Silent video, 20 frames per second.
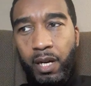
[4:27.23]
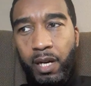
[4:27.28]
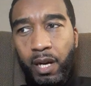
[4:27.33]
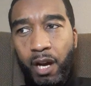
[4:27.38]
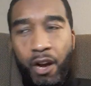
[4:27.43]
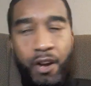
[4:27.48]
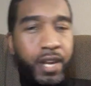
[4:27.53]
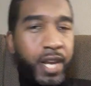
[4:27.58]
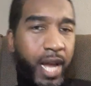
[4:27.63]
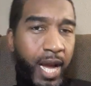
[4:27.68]

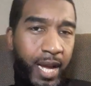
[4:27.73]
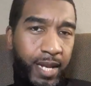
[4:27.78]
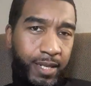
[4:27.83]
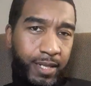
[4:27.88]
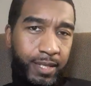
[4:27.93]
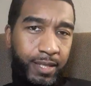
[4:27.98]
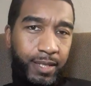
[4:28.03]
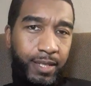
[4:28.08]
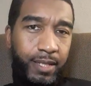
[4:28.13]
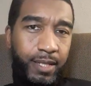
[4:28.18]
are
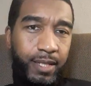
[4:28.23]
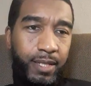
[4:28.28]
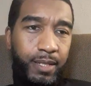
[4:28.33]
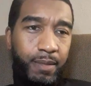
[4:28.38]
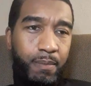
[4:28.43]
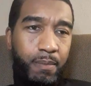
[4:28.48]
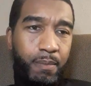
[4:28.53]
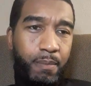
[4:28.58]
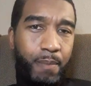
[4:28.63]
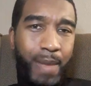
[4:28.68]
not
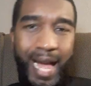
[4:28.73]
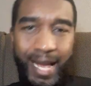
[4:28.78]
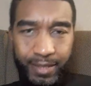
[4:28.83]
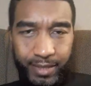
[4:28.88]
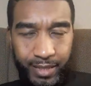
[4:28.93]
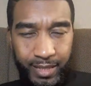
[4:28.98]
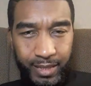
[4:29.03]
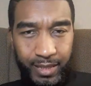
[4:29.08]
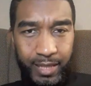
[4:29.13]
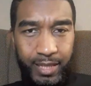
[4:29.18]

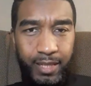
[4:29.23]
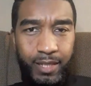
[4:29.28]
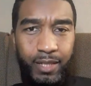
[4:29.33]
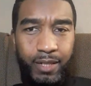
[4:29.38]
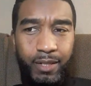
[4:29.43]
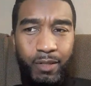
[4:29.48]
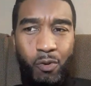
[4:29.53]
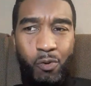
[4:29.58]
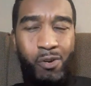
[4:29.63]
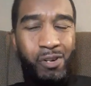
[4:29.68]
masculine
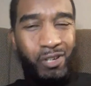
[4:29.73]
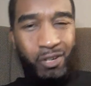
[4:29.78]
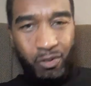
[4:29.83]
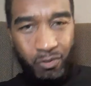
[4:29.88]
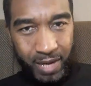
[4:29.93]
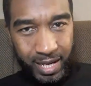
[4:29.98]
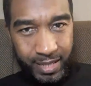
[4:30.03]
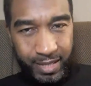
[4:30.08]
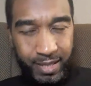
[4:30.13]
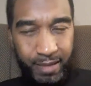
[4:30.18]
or
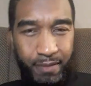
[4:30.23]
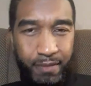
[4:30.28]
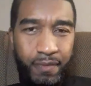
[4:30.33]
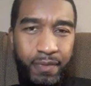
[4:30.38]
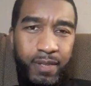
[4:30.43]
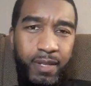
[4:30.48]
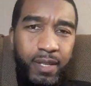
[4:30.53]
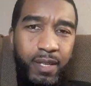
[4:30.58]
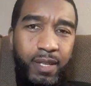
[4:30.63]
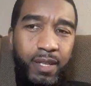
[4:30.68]

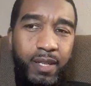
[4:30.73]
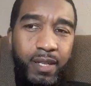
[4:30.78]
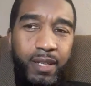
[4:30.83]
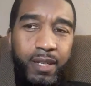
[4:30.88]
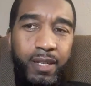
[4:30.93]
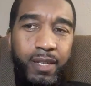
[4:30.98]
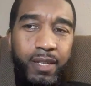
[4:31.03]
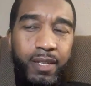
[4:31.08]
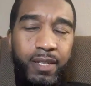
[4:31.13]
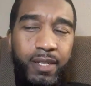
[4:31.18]
aggressive,
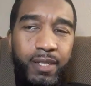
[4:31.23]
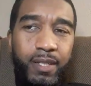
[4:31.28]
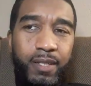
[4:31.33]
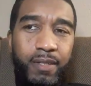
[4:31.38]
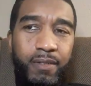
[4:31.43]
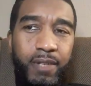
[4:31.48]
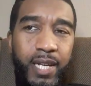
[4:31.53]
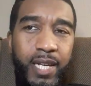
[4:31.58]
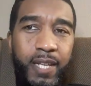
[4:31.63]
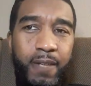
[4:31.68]

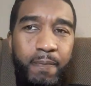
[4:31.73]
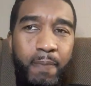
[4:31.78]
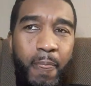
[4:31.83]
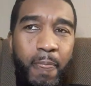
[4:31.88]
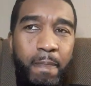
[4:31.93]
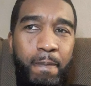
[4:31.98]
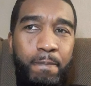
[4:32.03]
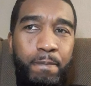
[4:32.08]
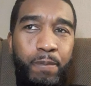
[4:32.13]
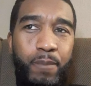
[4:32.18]
right?
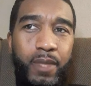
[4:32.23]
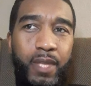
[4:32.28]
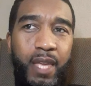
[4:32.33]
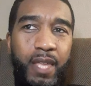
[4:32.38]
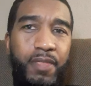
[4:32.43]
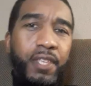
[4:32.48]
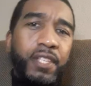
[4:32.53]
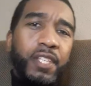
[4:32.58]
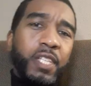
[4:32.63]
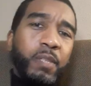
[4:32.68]

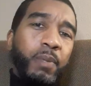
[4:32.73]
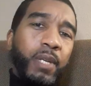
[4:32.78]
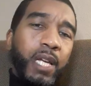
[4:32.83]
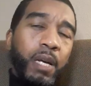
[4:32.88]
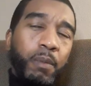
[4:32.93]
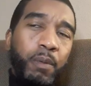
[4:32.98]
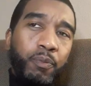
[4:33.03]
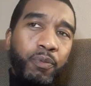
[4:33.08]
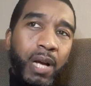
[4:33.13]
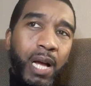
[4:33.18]
And this has
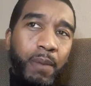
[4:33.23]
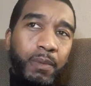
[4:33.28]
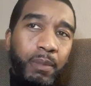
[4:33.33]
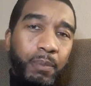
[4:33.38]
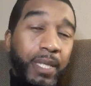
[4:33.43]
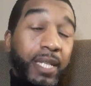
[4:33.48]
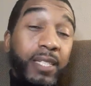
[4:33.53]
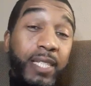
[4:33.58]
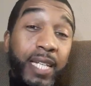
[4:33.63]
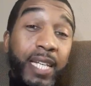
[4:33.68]
become a problem
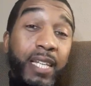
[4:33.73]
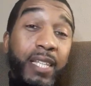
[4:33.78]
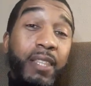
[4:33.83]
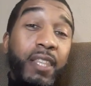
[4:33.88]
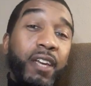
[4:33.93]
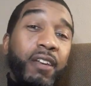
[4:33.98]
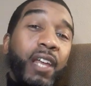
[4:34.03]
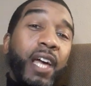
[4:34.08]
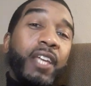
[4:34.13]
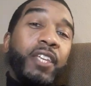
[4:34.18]
because, again,
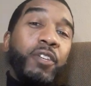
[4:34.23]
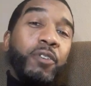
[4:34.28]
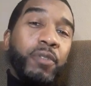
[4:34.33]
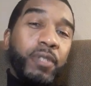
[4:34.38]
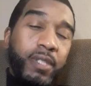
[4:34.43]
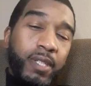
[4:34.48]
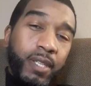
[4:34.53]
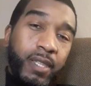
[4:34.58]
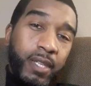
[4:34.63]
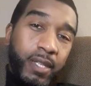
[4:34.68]
they're not
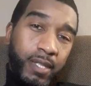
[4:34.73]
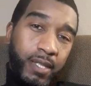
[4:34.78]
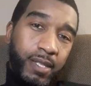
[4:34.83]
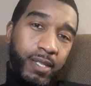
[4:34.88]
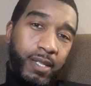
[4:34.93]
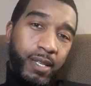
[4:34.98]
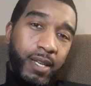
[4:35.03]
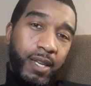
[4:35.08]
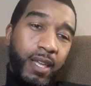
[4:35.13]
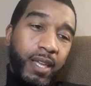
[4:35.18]
used to
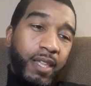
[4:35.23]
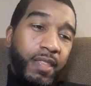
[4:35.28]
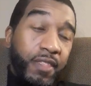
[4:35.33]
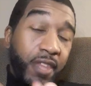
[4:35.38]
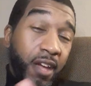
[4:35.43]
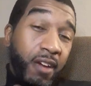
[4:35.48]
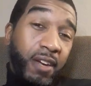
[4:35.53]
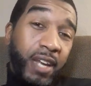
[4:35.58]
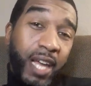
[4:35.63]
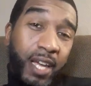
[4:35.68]
this.
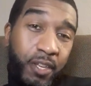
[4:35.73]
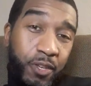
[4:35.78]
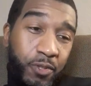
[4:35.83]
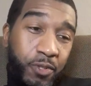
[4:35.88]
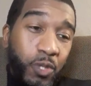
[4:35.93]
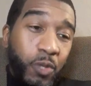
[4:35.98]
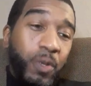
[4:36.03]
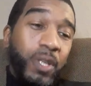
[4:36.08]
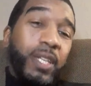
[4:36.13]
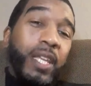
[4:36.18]
They're not
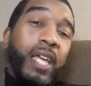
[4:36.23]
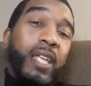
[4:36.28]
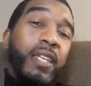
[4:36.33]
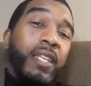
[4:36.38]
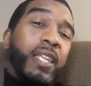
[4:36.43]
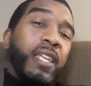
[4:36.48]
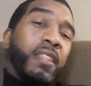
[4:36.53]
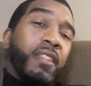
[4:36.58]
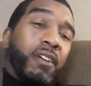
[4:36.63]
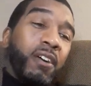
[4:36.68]
used to it, and
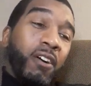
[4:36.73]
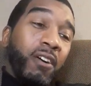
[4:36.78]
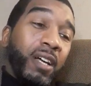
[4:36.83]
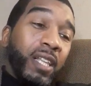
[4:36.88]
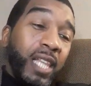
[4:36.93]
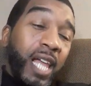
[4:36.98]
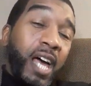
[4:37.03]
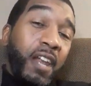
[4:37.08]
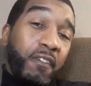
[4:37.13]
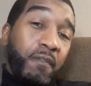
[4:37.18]
neither are a
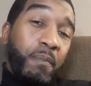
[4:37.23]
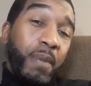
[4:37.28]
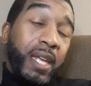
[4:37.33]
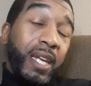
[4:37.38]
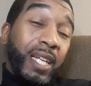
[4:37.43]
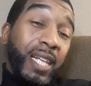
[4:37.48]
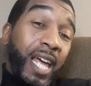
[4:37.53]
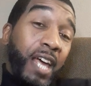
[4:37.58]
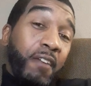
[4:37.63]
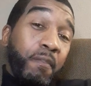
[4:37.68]
lot of men.
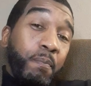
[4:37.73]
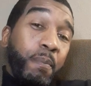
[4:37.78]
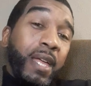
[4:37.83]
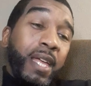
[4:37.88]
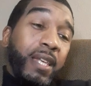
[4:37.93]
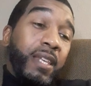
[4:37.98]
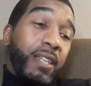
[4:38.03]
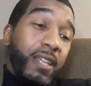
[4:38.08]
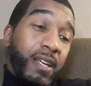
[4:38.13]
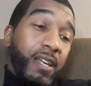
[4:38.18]
A lot of
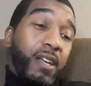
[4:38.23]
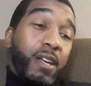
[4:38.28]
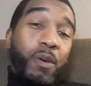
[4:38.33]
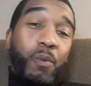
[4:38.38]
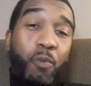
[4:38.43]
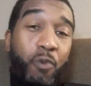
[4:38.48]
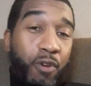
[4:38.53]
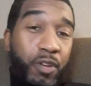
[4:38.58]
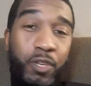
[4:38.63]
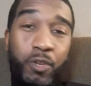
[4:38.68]
men
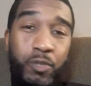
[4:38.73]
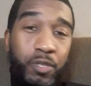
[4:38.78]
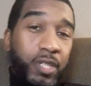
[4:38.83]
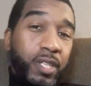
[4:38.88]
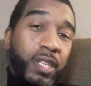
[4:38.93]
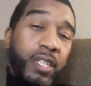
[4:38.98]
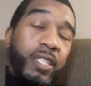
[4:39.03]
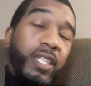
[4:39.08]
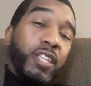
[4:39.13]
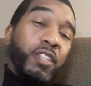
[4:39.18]
weren't used to
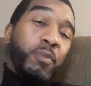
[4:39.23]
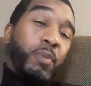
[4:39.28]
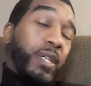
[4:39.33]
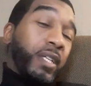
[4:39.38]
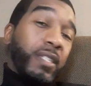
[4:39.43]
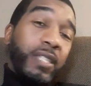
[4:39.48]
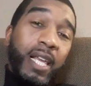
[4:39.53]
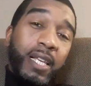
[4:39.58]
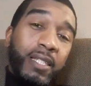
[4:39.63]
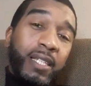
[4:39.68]
this either
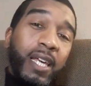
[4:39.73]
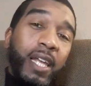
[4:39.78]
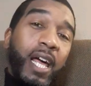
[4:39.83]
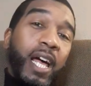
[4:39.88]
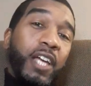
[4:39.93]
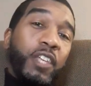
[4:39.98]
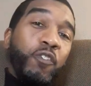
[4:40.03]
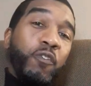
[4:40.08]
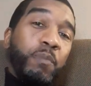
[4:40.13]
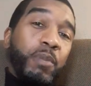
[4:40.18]
because that's not
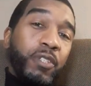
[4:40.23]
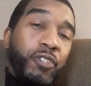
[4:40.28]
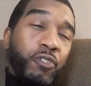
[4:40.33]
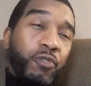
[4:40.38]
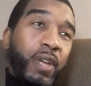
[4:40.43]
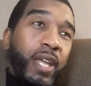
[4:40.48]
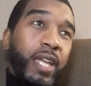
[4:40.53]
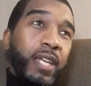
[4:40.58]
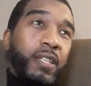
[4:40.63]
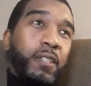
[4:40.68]
how you've been
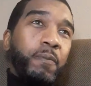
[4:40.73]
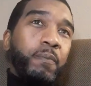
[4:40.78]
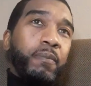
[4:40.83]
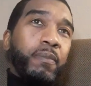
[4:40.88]
trained.